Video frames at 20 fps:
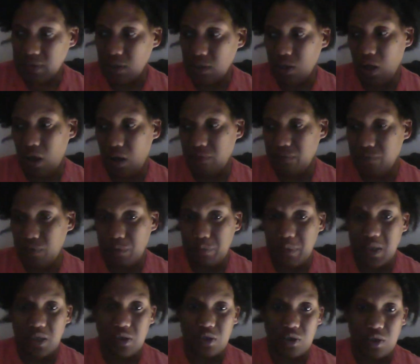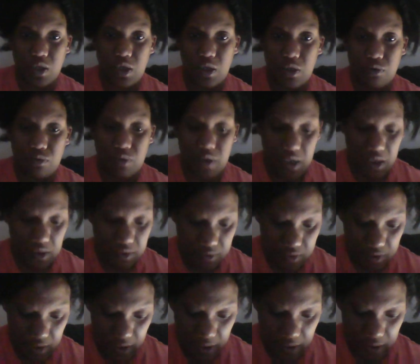a lot for me to curate